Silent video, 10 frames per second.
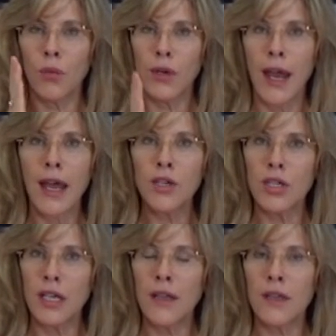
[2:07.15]

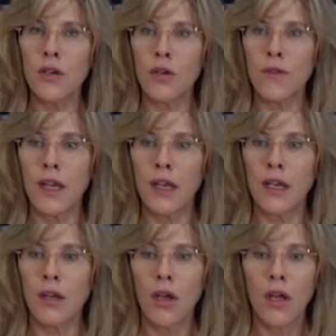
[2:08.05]
reaction in the nerve
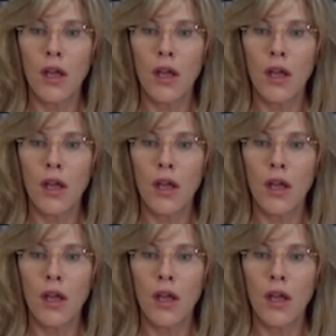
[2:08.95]
ending,